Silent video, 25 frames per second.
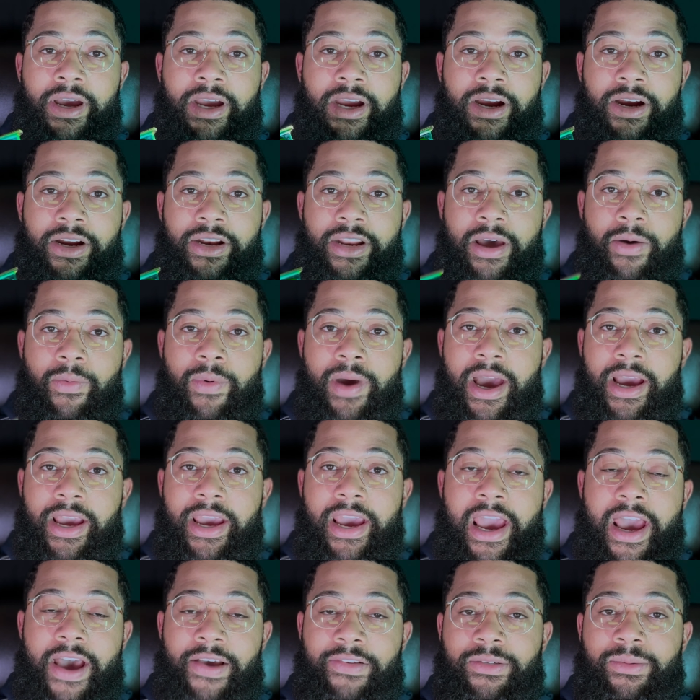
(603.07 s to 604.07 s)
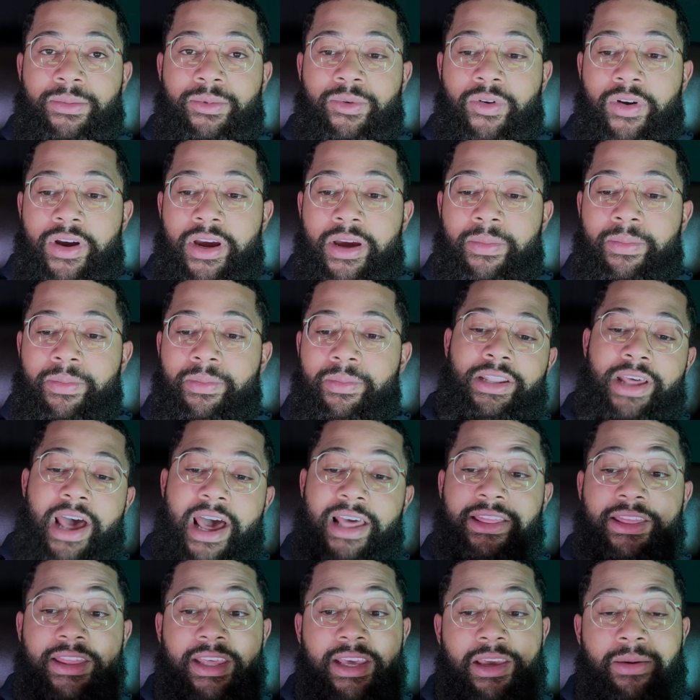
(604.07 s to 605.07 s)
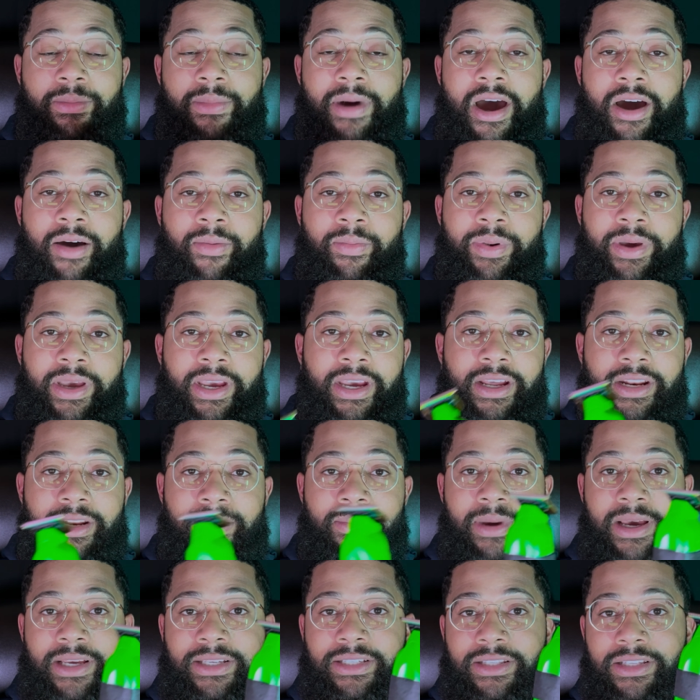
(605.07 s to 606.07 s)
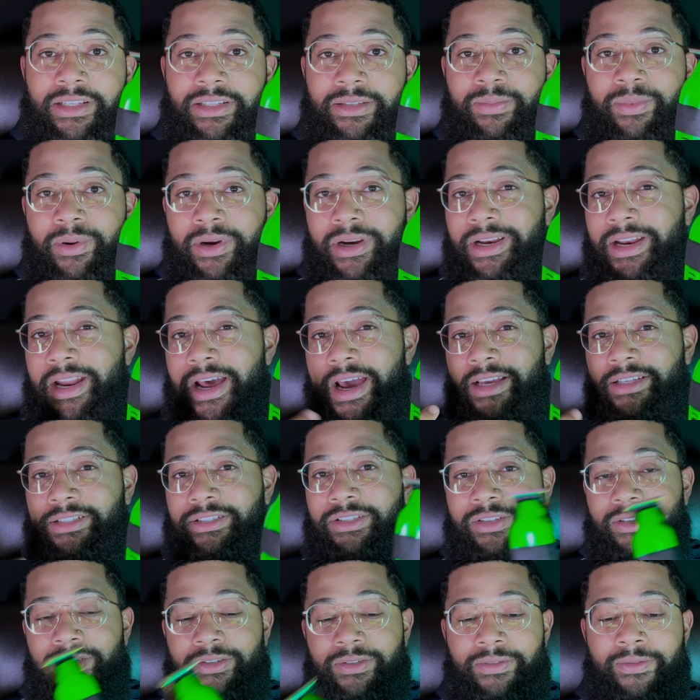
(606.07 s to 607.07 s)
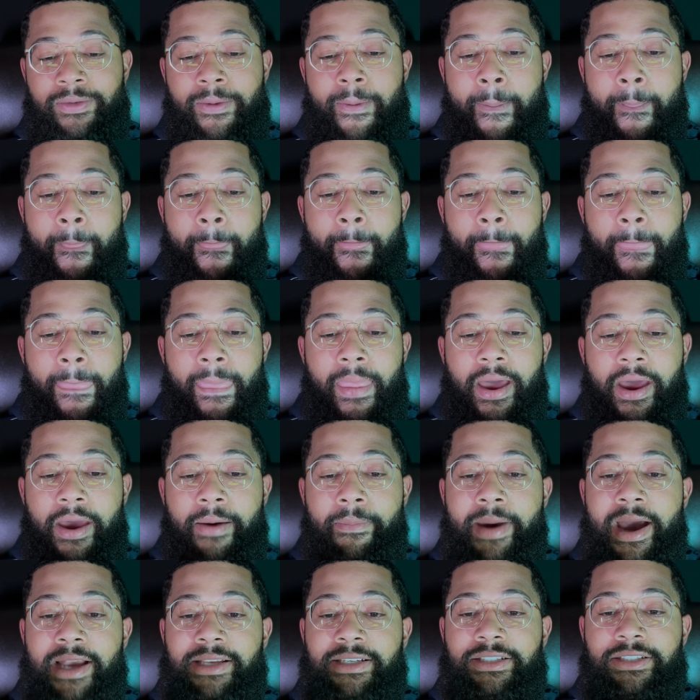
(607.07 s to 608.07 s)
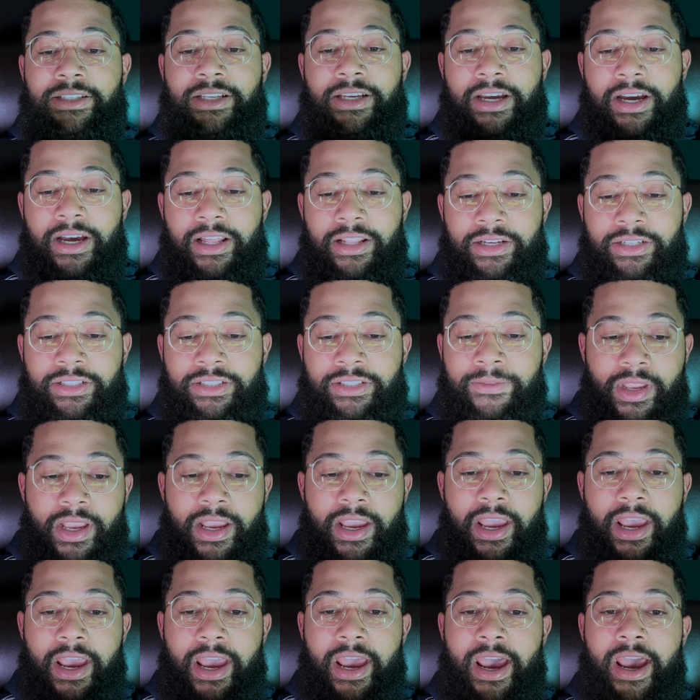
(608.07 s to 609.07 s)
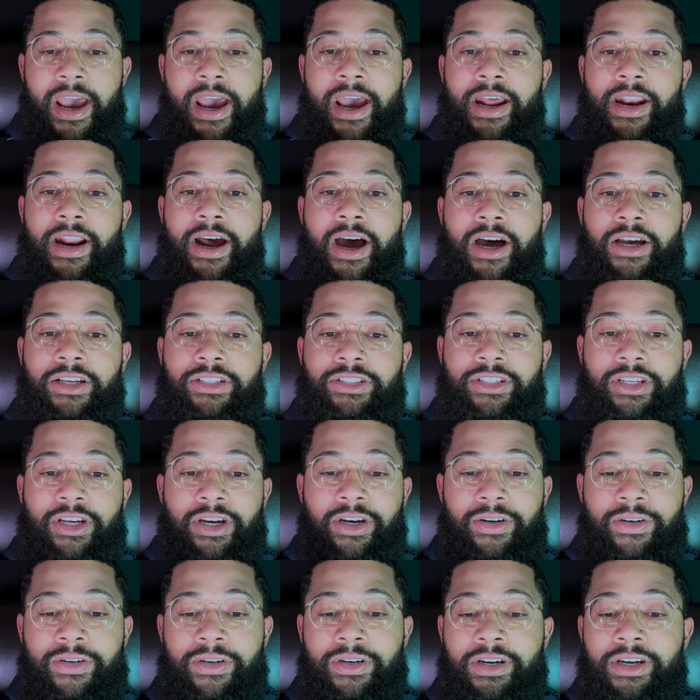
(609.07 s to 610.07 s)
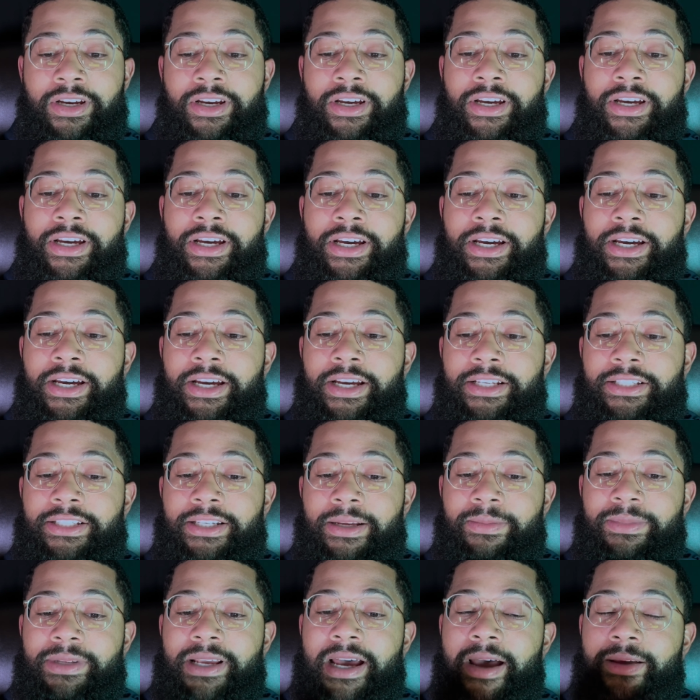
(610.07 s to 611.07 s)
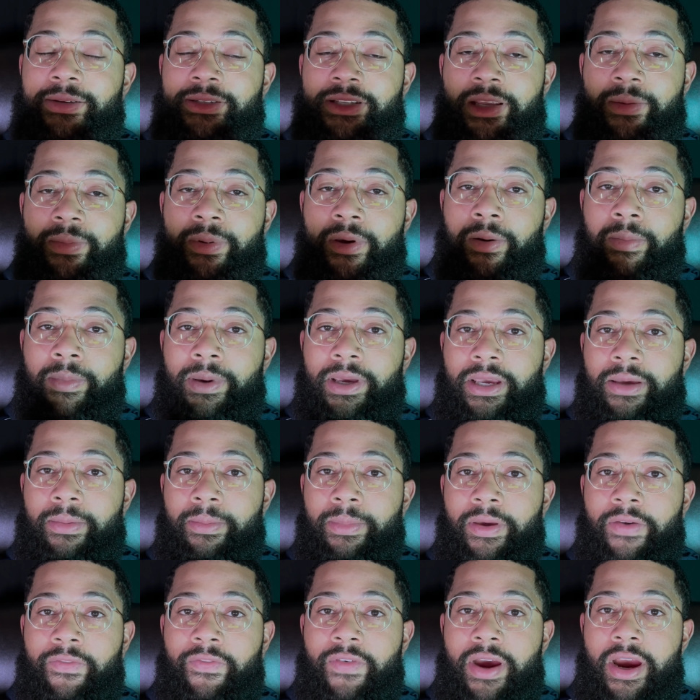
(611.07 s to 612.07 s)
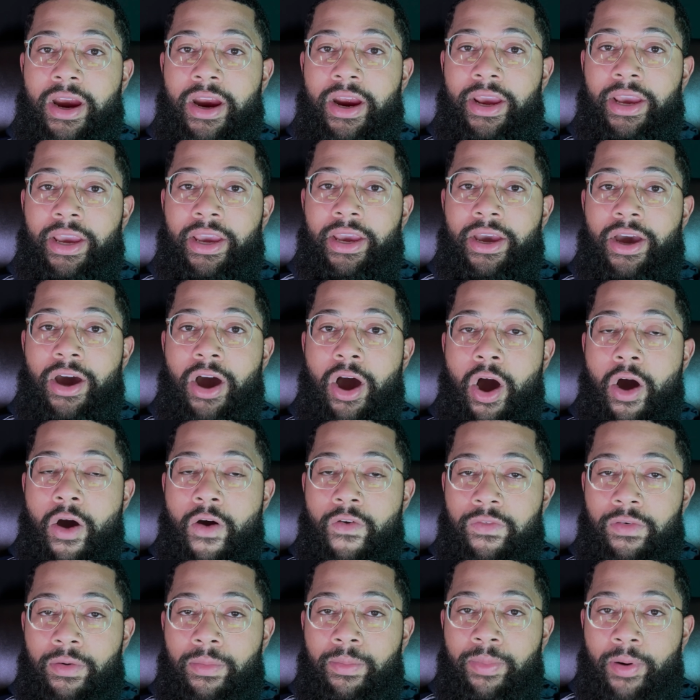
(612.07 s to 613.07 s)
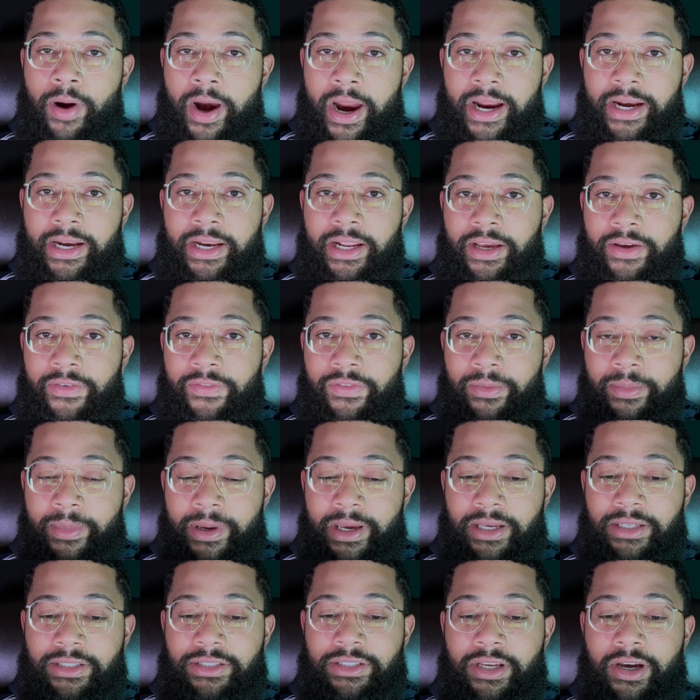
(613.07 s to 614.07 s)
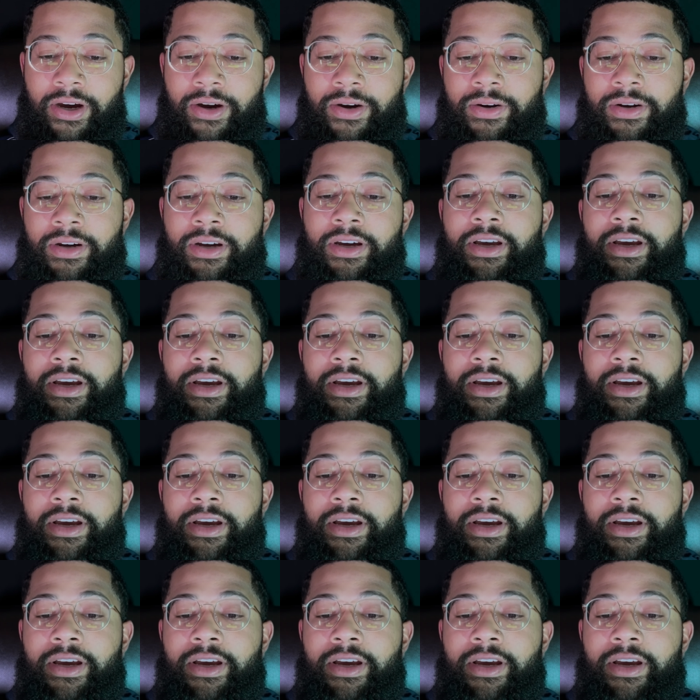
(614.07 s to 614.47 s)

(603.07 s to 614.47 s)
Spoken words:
here, that way I can have some grip. I think, in my opinion, it makes it look pretty nice too. It matches the colors. And also, sometimes TPOB can be very over branding for me, so